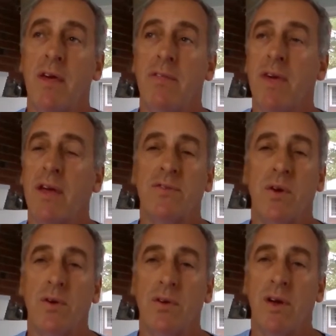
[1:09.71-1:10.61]
Thanks
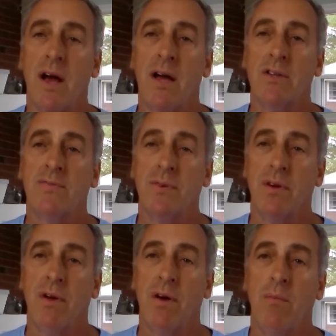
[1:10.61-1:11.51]
all you guys for
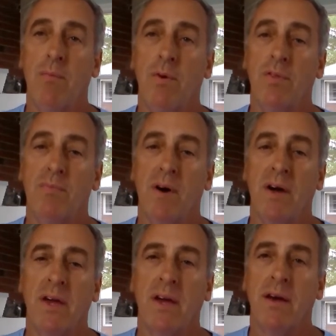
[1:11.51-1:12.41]
your help with
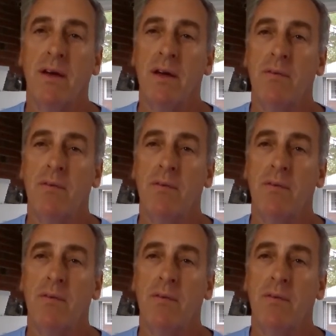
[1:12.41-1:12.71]
my uh,